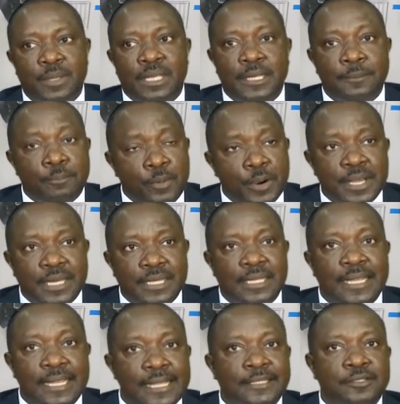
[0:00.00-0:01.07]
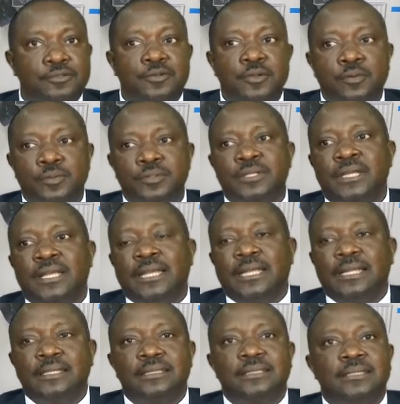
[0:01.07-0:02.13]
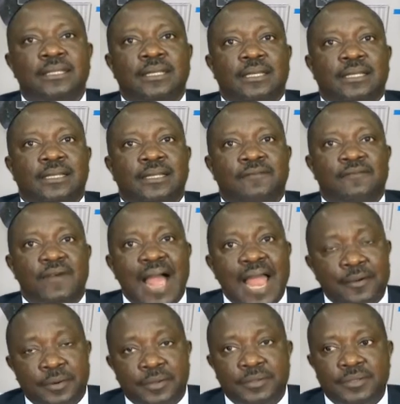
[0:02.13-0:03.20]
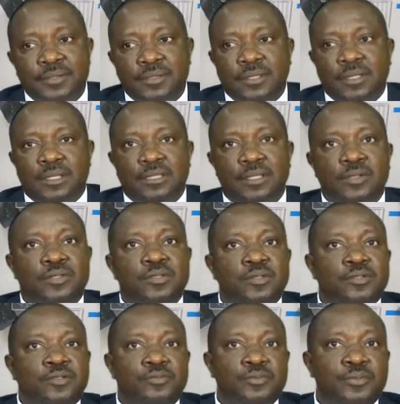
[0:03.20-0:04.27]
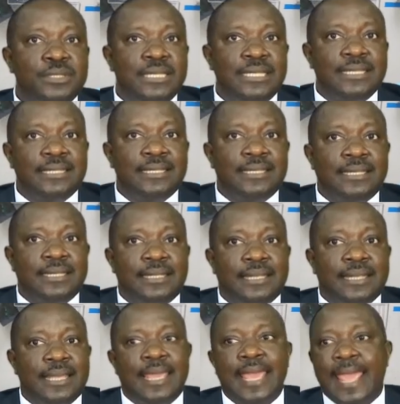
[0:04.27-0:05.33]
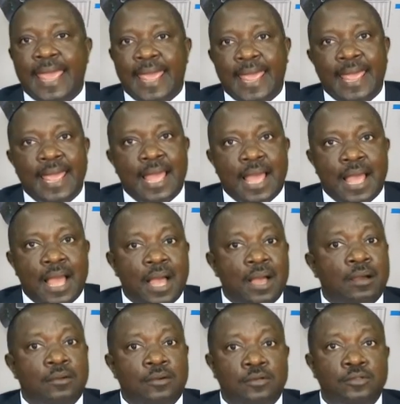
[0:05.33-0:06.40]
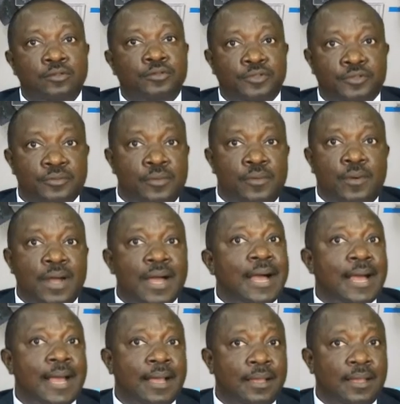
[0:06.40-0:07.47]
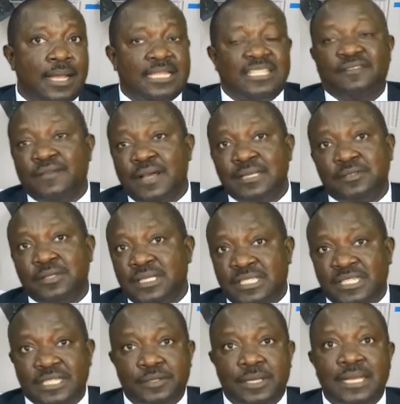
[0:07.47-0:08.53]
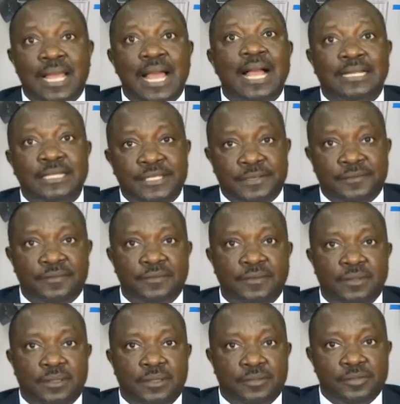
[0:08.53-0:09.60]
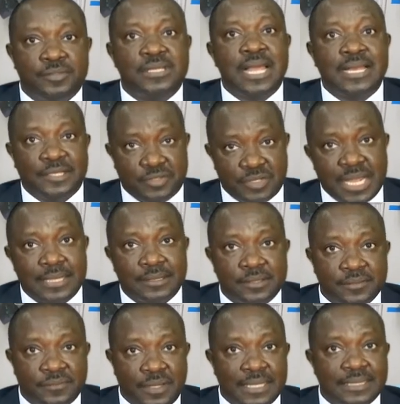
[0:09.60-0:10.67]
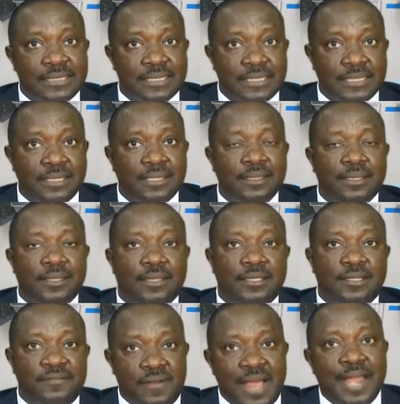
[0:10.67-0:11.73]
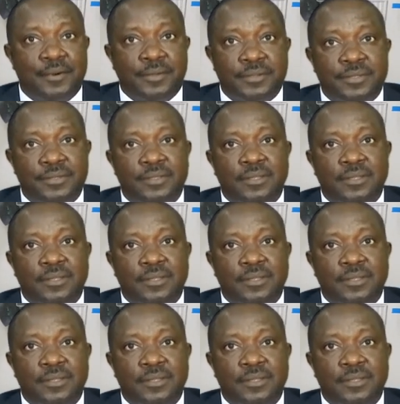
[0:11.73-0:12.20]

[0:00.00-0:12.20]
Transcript: The point here to note is the virus does not really care how old you are as far as you're sexually active. You stand the chance of getting the, the virus.